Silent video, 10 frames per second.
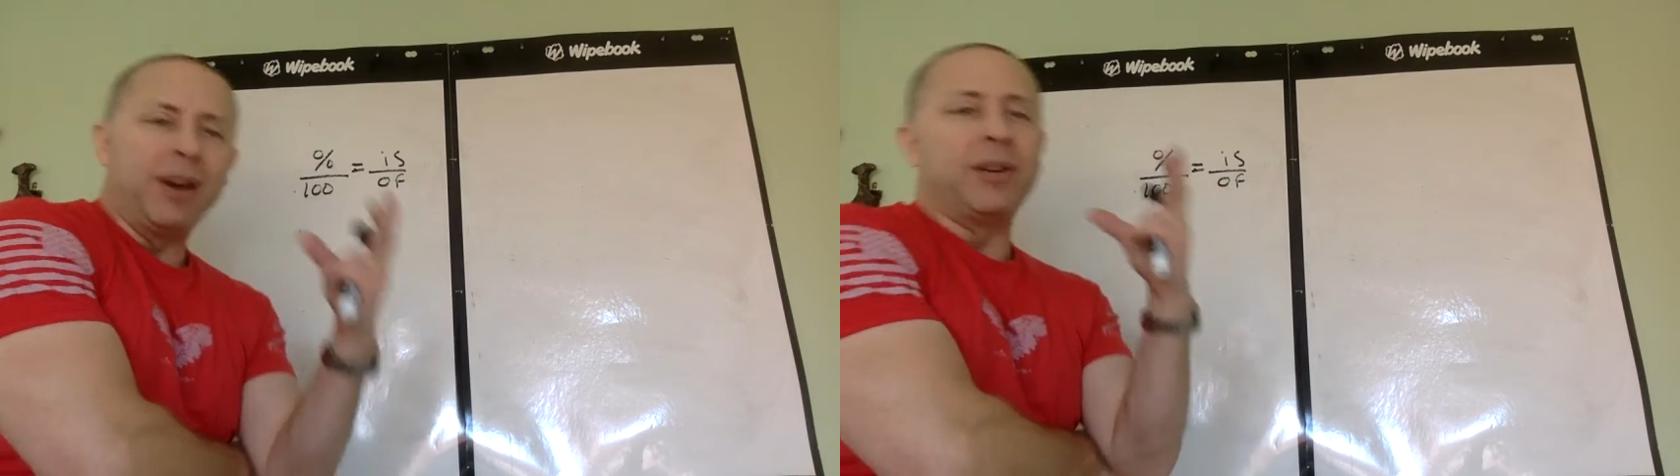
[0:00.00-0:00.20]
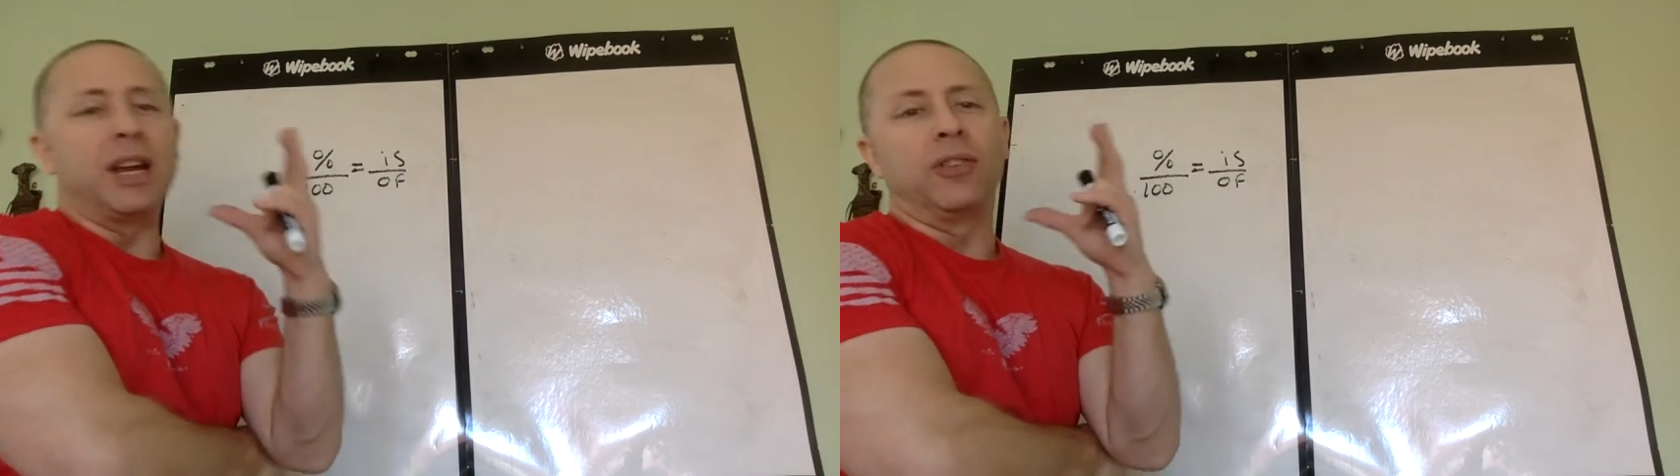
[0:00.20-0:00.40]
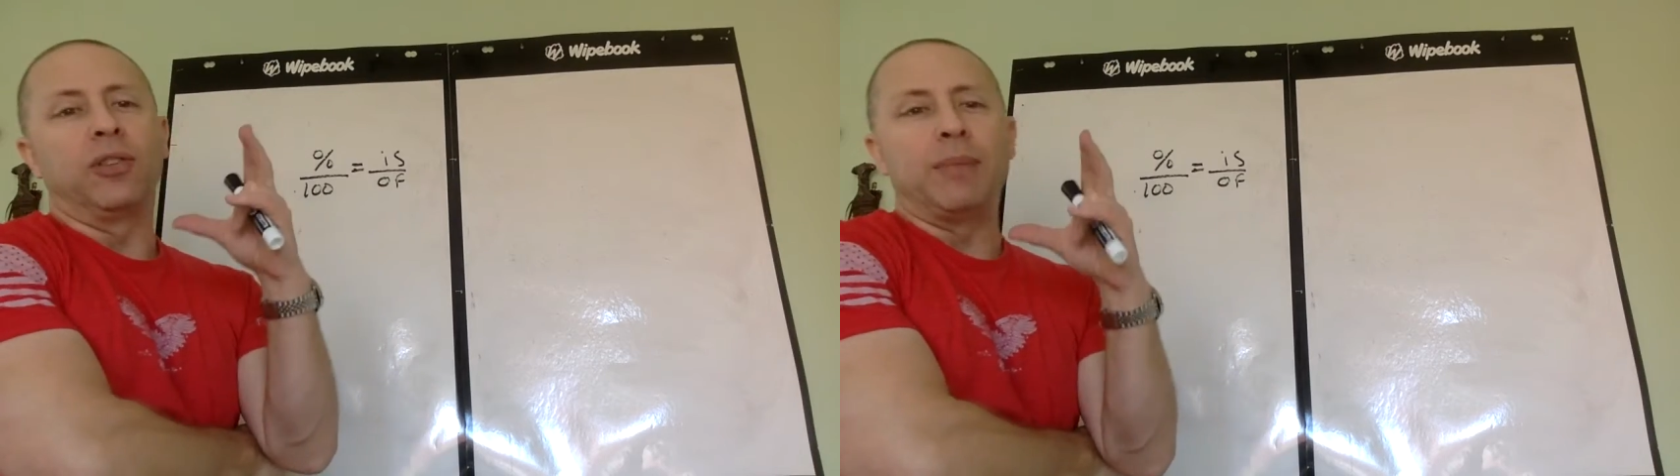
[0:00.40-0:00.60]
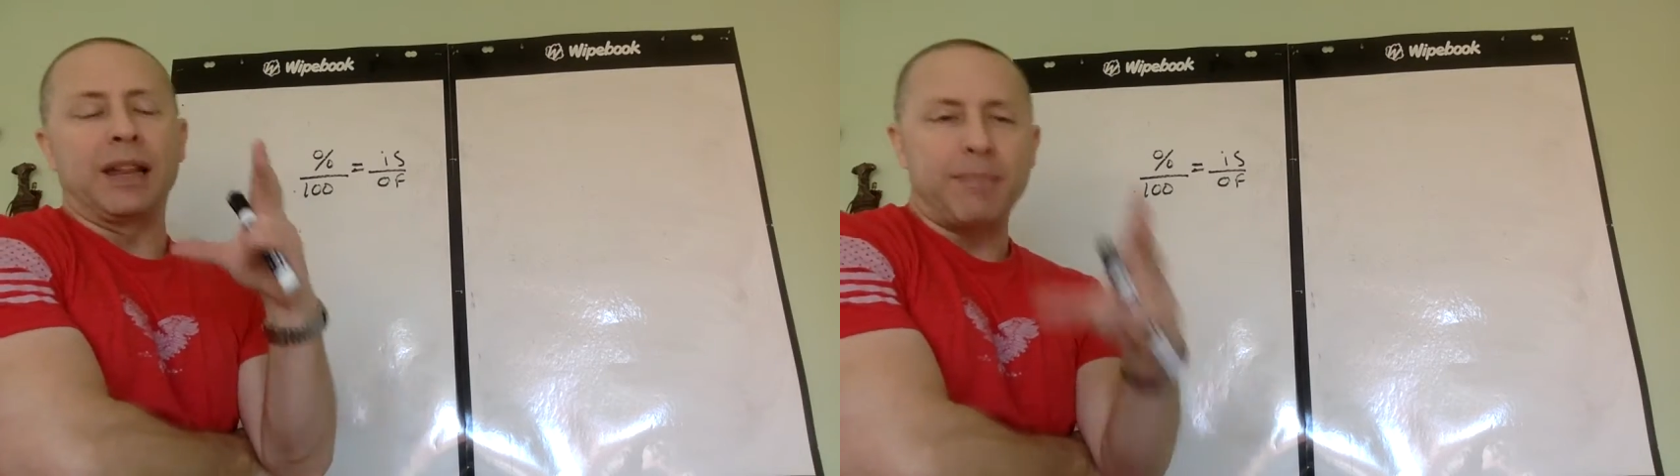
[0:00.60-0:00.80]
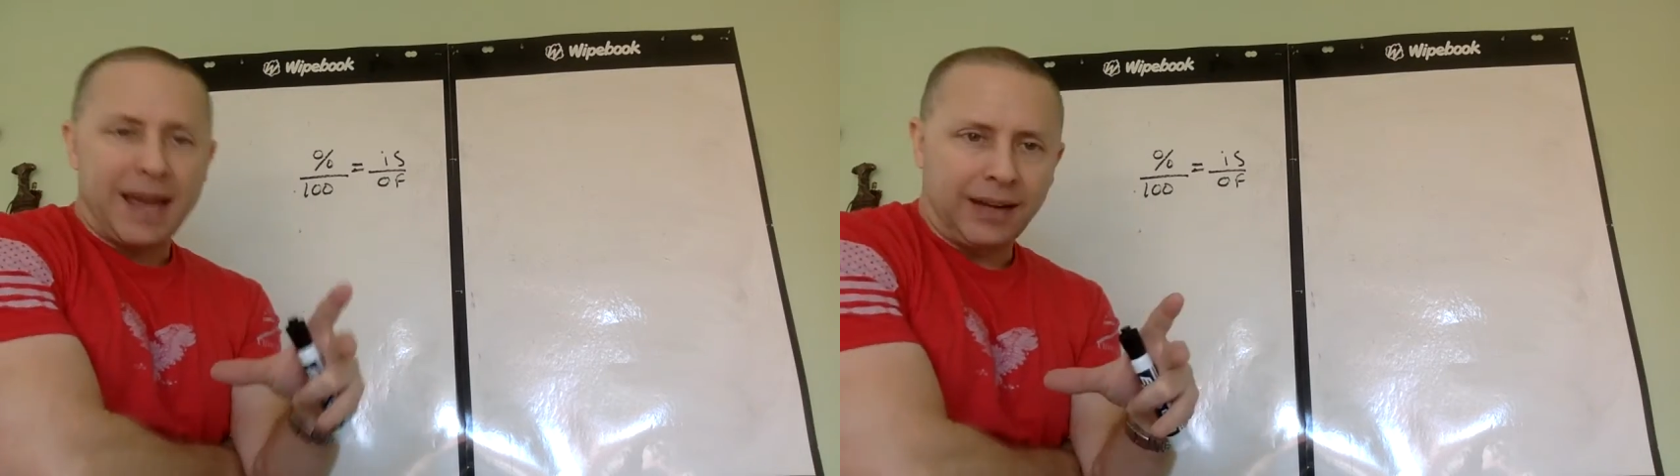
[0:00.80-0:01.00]
and I'm taking some
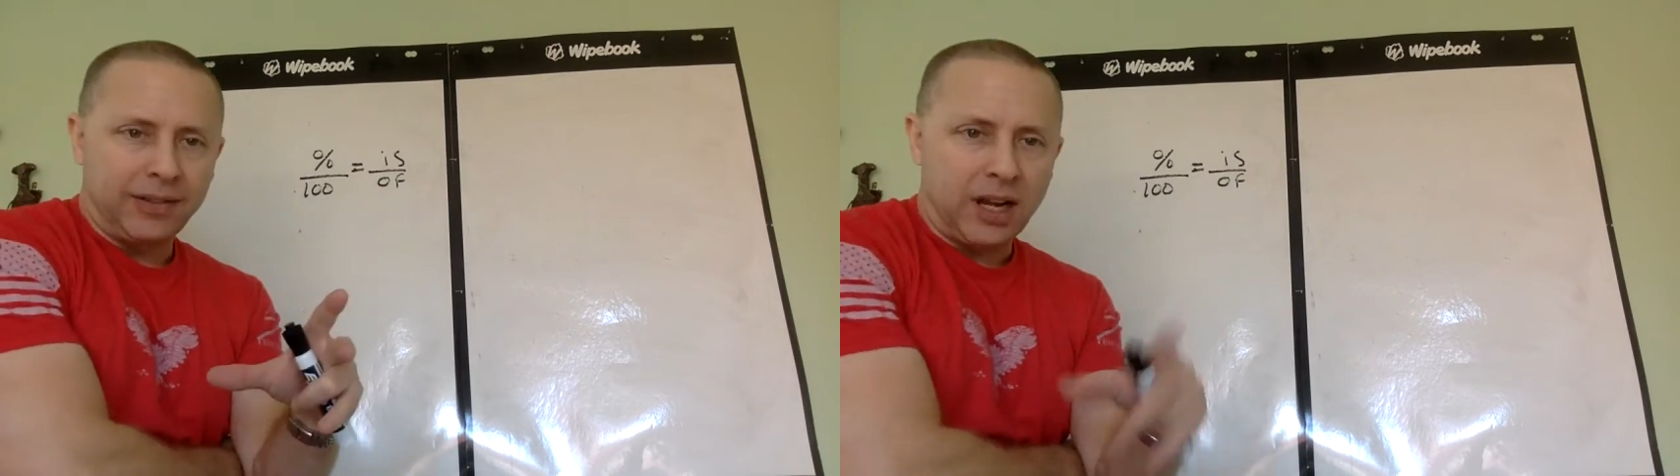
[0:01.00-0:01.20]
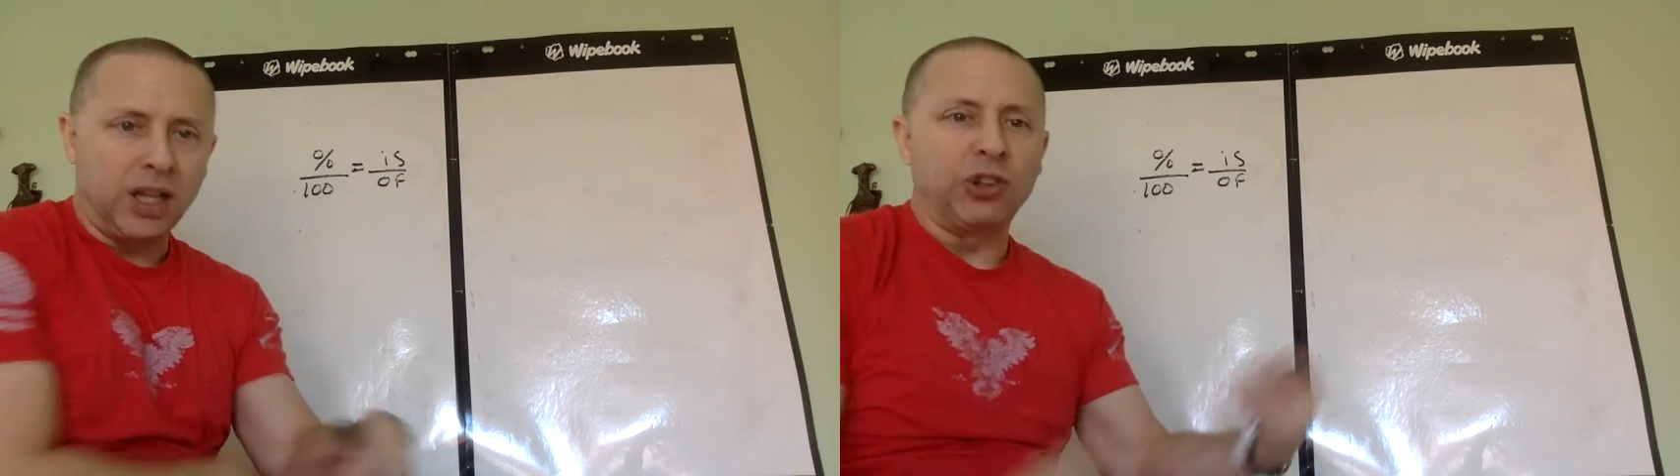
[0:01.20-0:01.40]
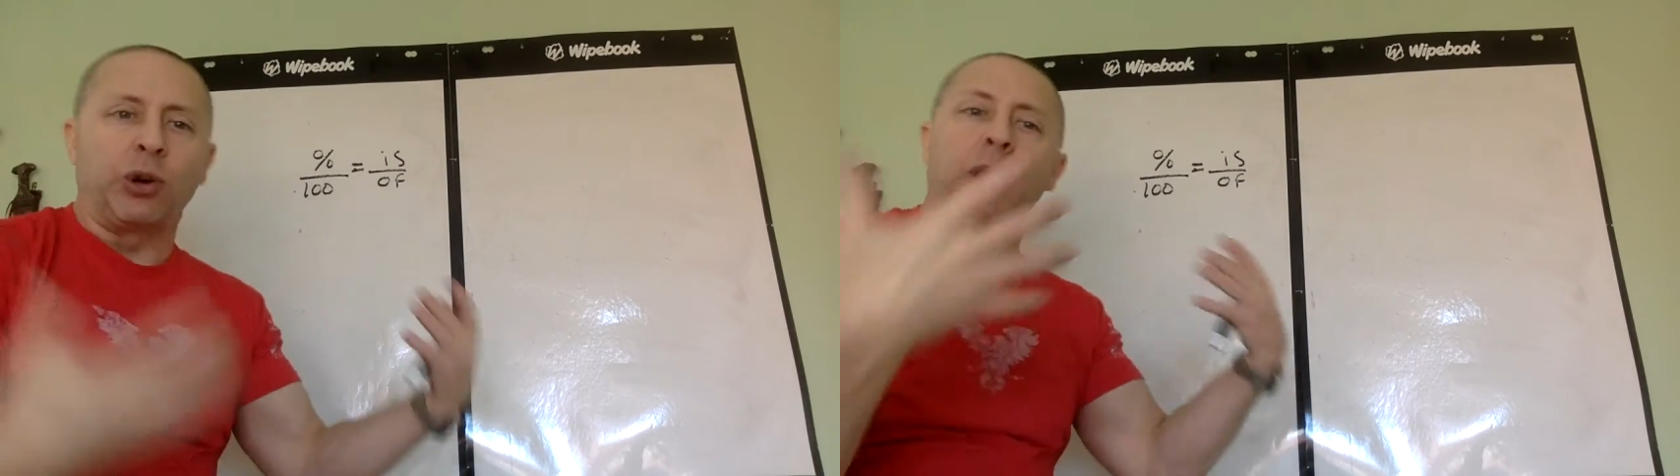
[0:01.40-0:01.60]
mathematics knowledge and